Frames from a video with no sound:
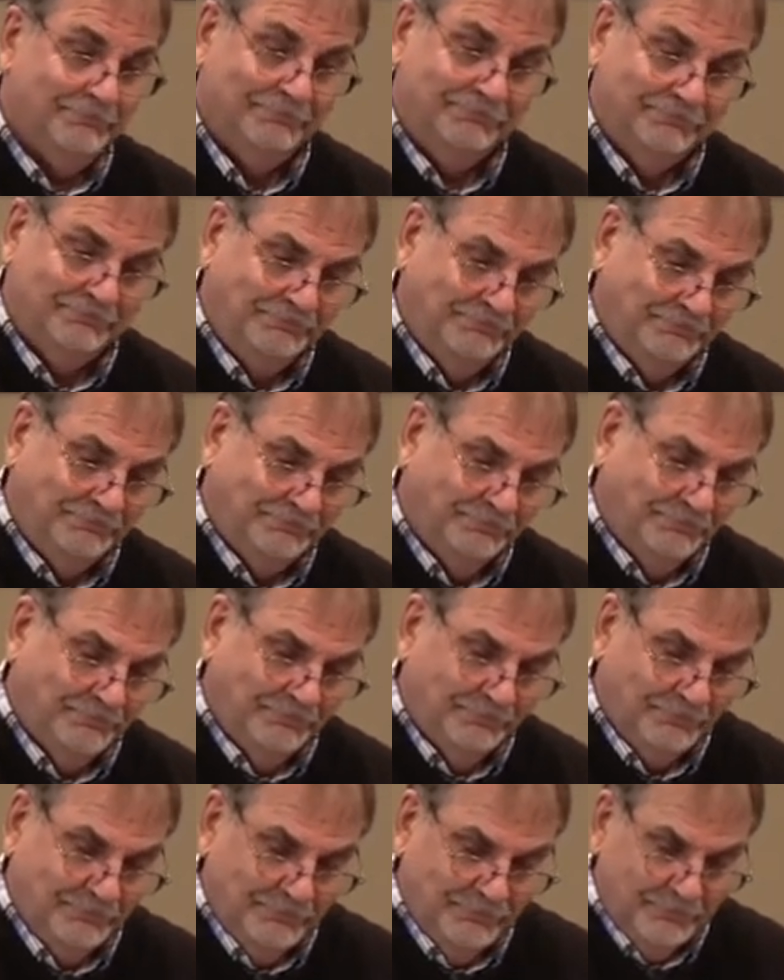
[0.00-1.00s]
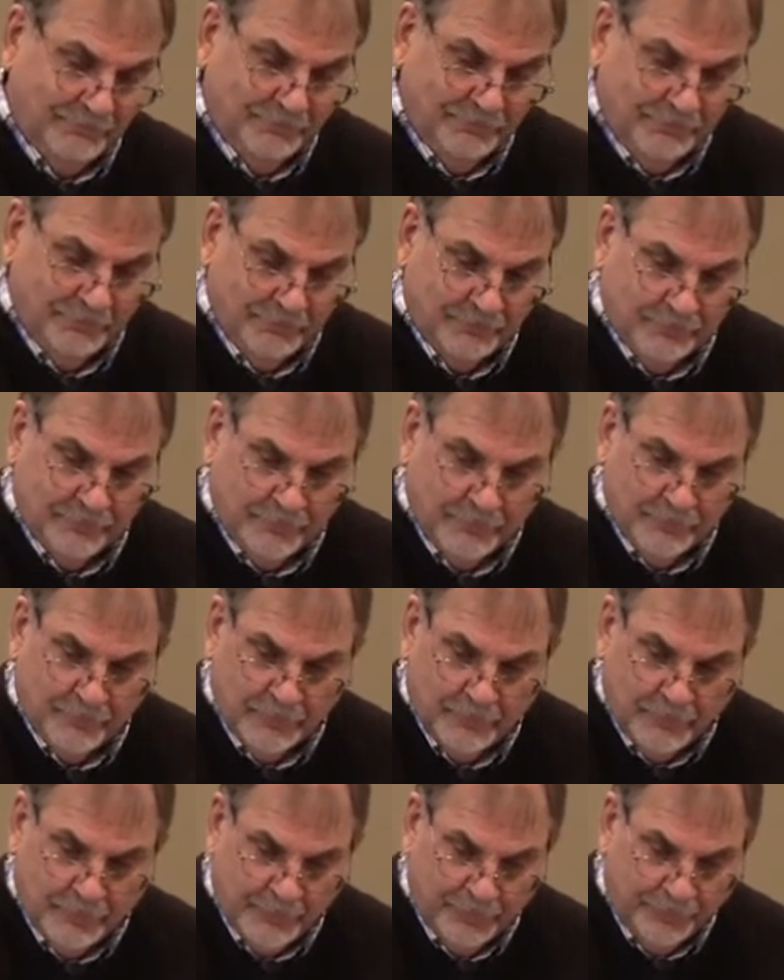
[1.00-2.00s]

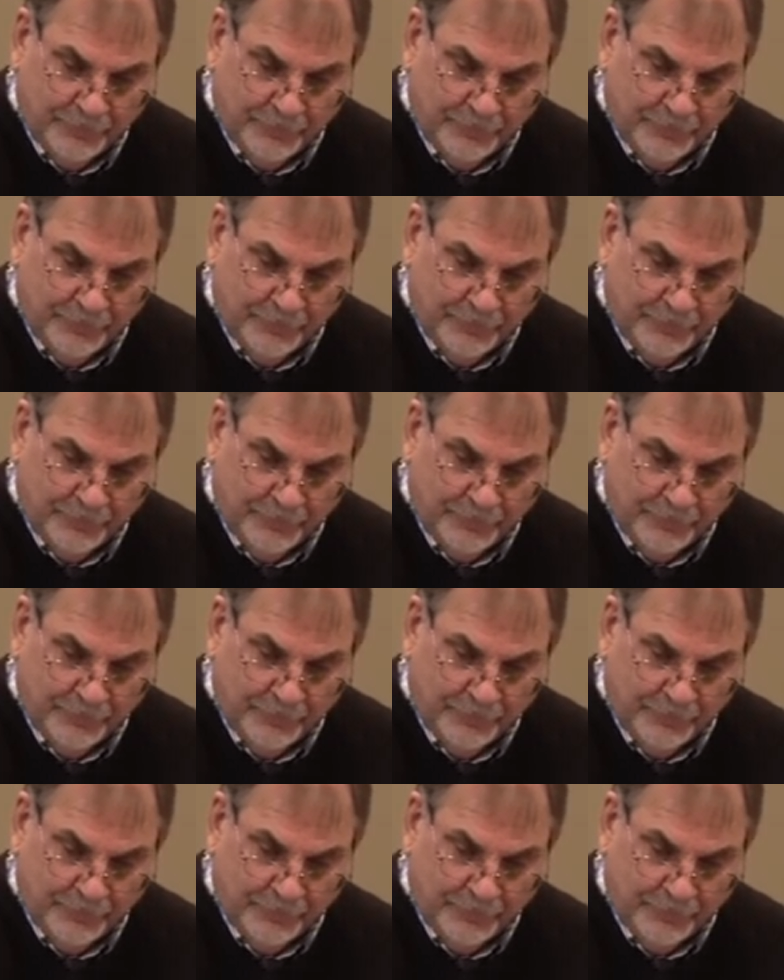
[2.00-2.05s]
Nobody speaks.